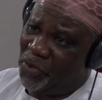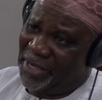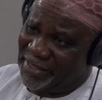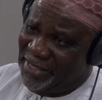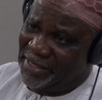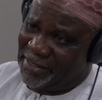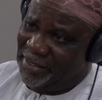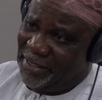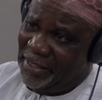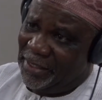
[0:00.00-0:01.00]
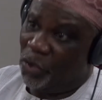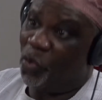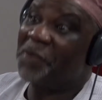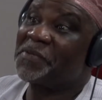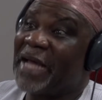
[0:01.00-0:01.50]
to access the
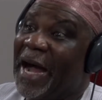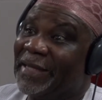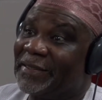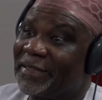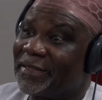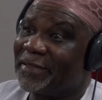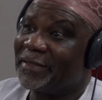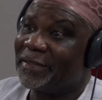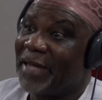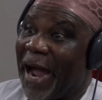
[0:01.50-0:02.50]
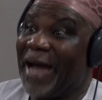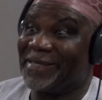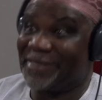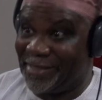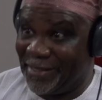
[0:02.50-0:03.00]
website and
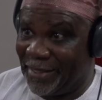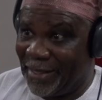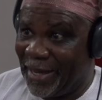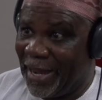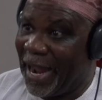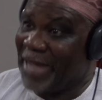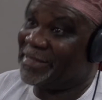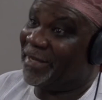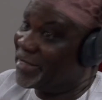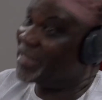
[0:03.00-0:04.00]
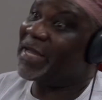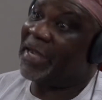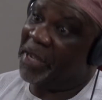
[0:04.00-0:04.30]
see as the results are